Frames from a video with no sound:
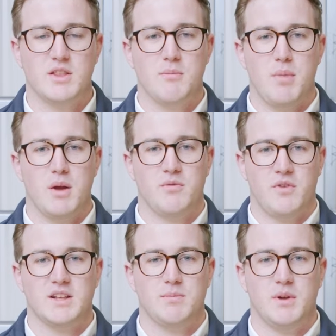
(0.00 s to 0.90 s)
combined with
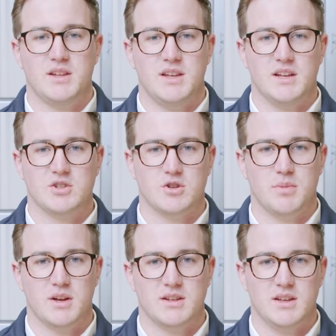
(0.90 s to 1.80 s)
flexibility and
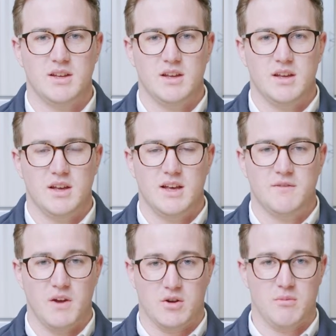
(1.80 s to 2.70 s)
durability is very